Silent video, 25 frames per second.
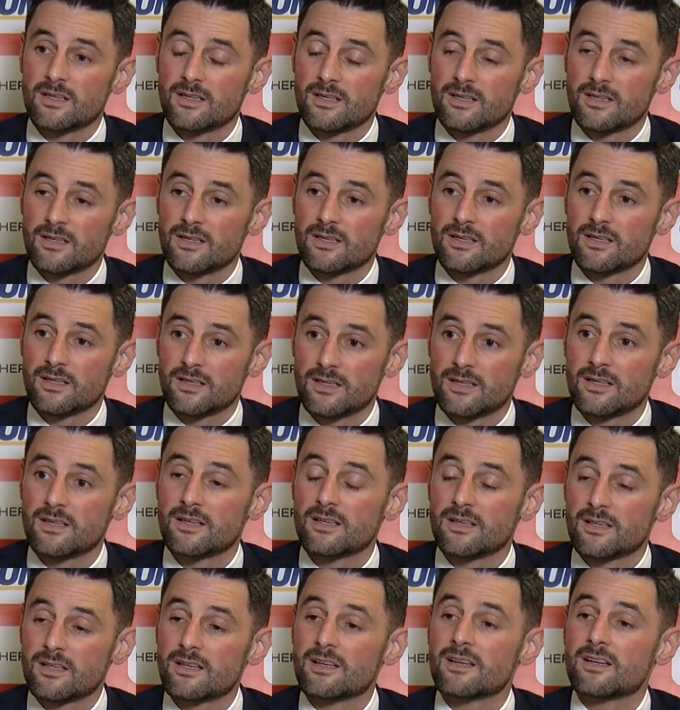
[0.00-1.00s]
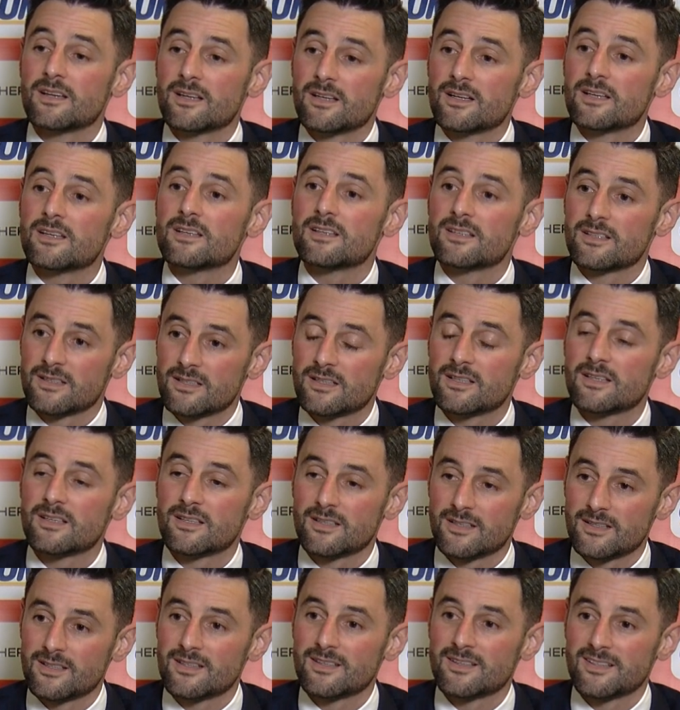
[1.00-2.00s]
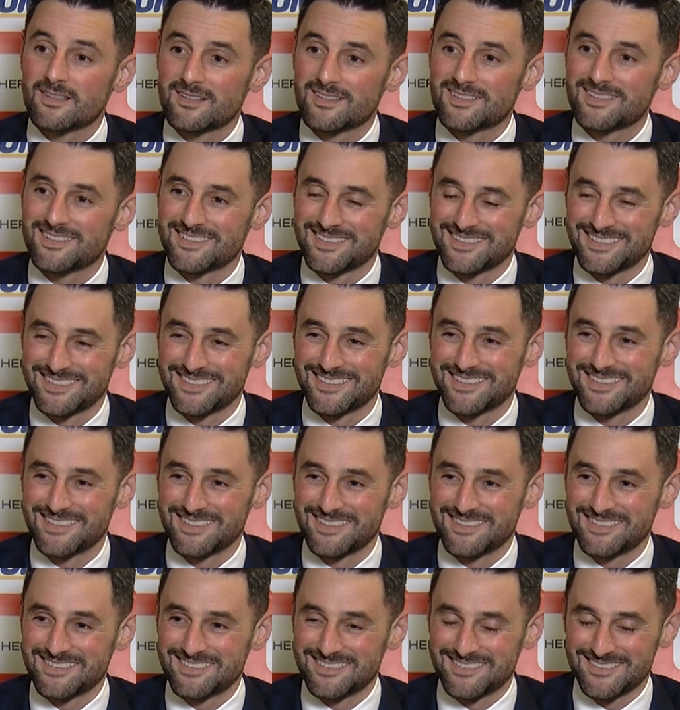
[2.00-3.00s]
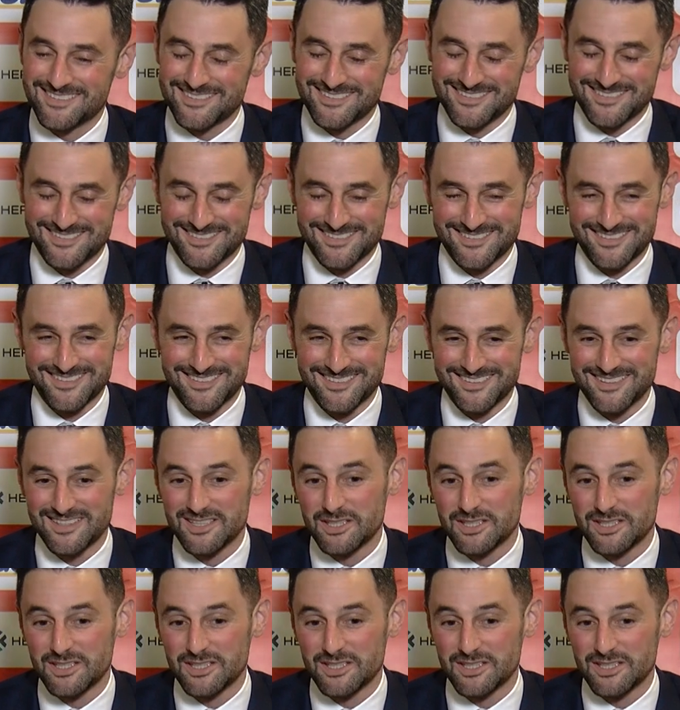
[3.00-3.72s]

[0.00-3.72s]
Zukiya's head coach Nikola Vasiliev about the game plan. Did you hear that?